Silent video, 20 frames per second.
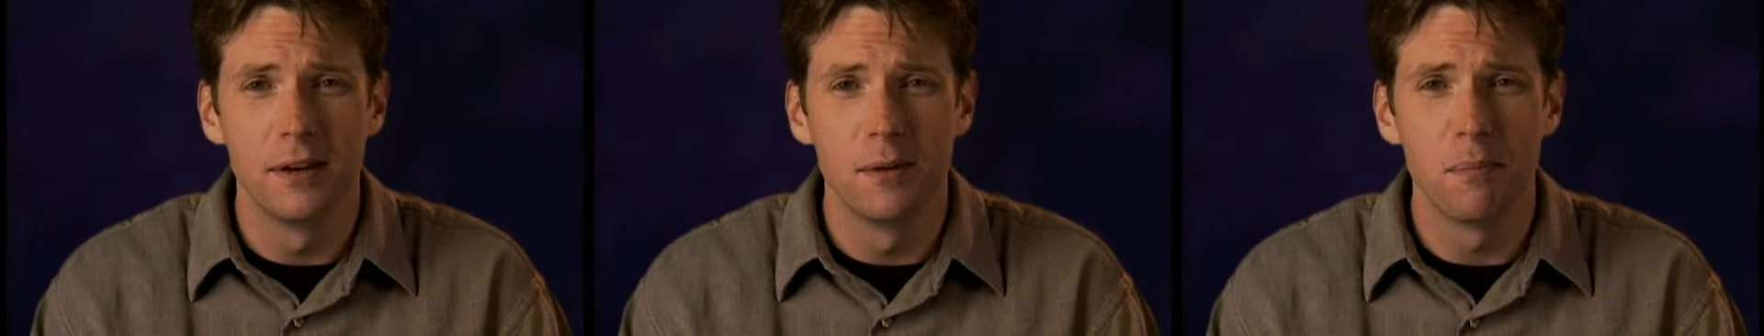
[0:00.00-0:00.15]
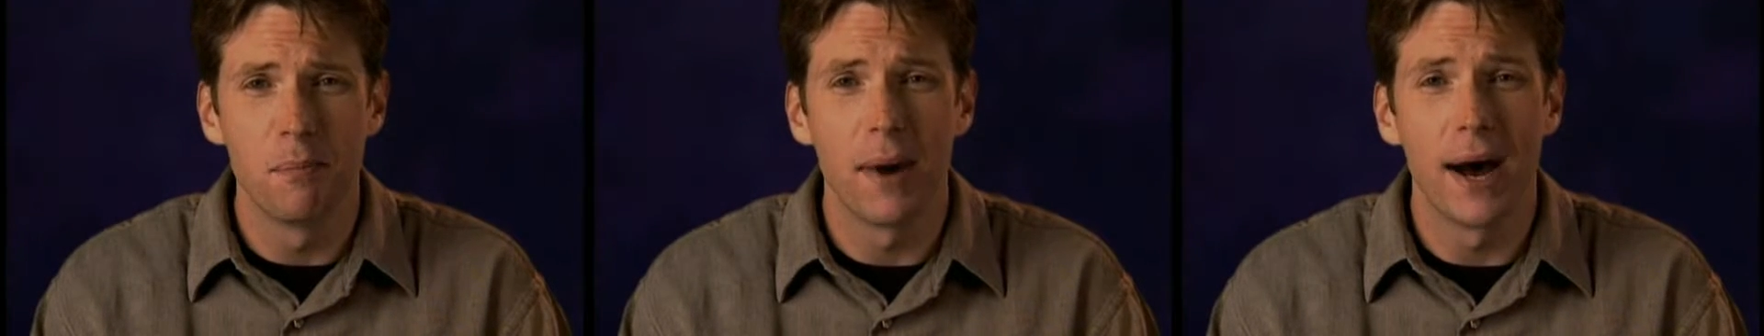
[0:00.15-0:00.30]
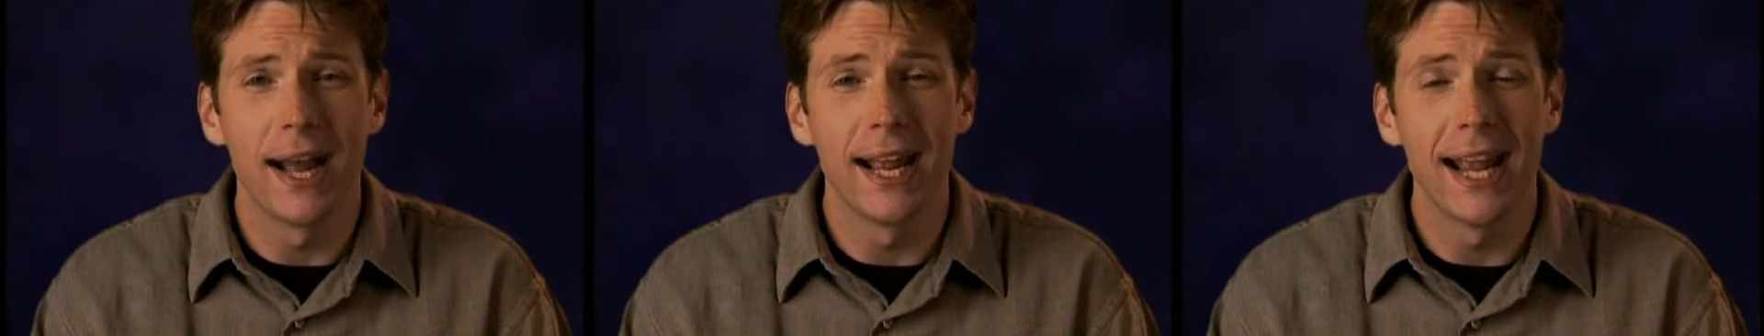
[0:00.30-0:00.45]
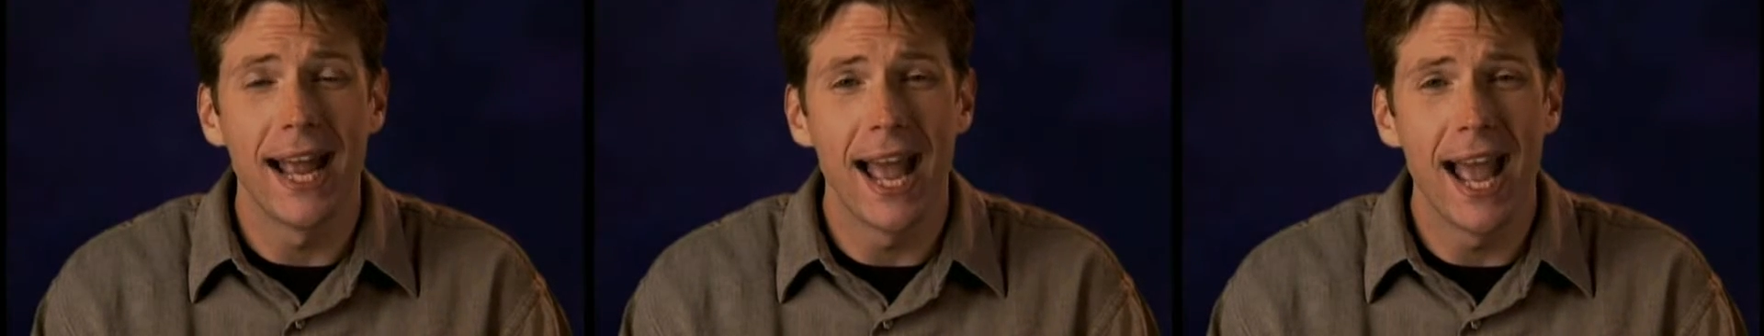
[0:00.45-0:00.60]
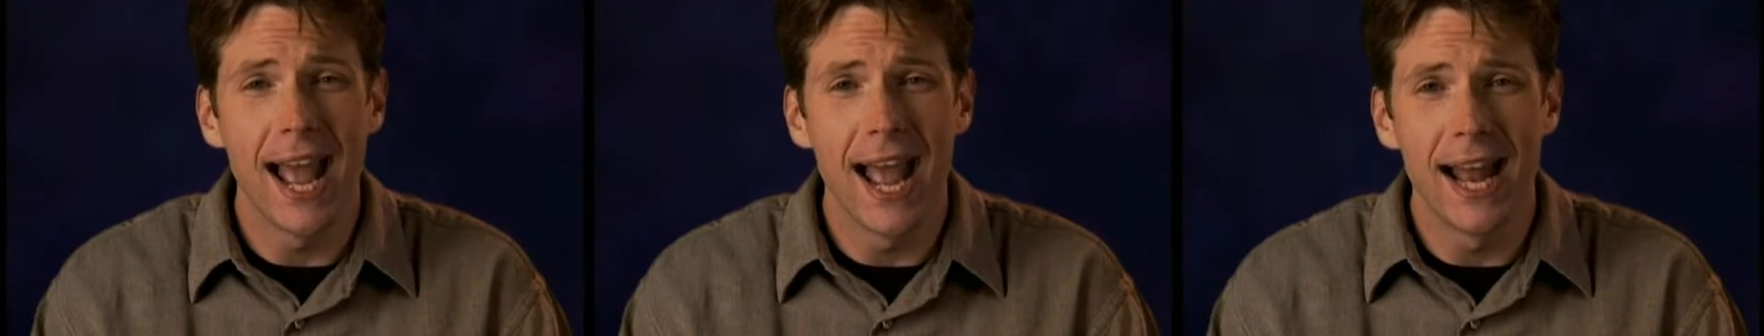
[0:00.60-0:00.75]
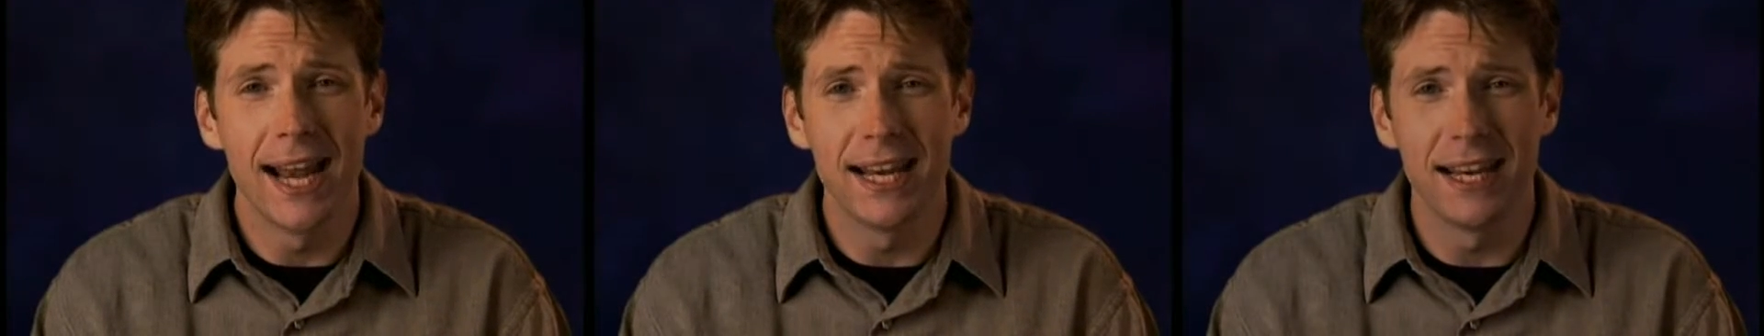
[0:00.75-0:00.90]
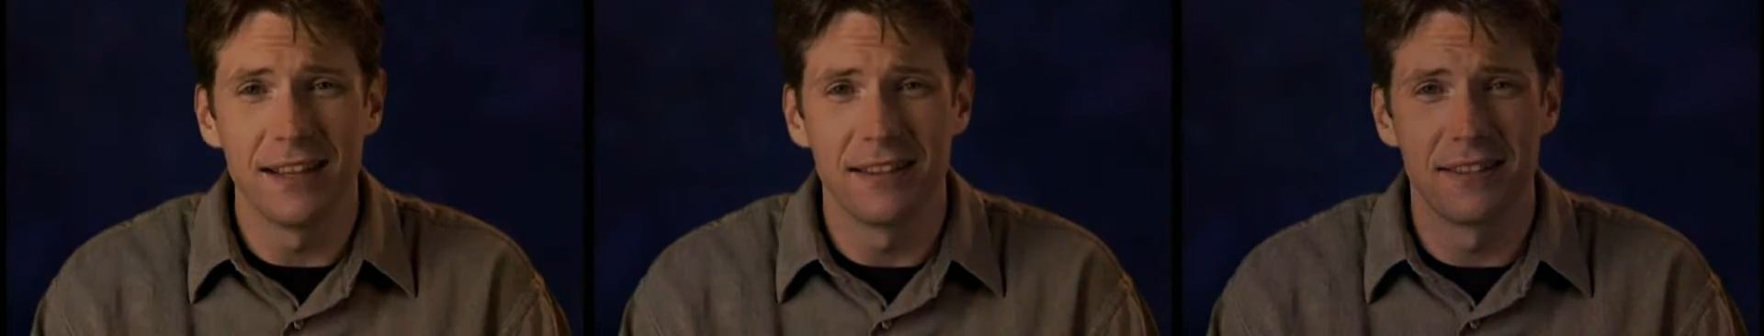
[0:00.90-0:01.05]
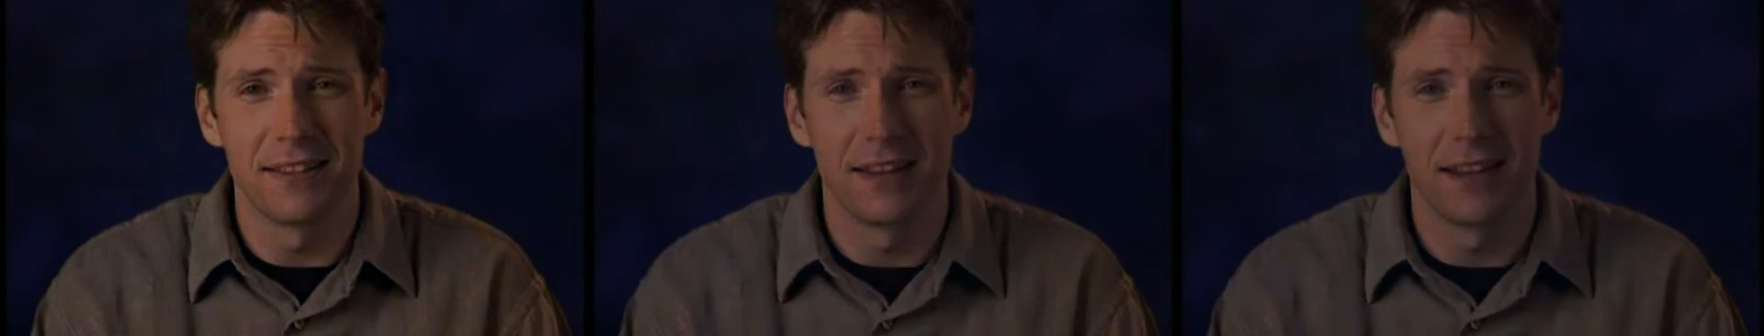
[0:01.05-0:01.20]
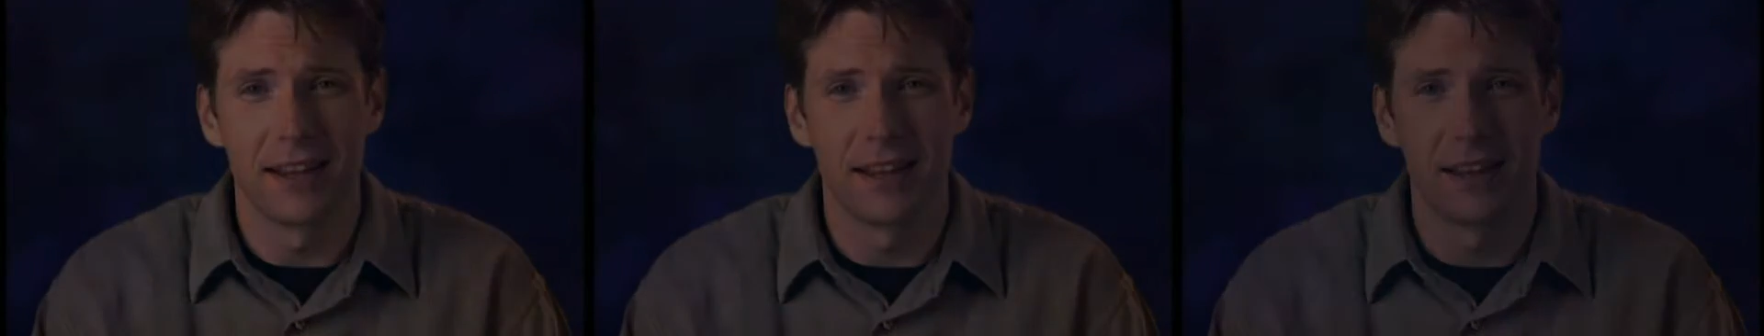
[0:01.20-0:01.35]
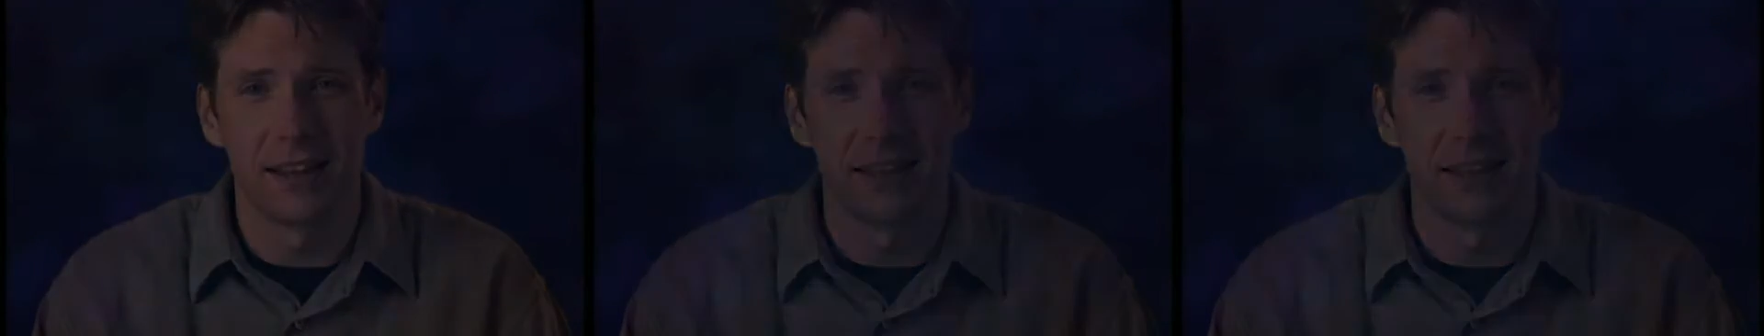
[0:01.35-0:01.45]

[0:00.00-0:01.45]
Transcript: by anything.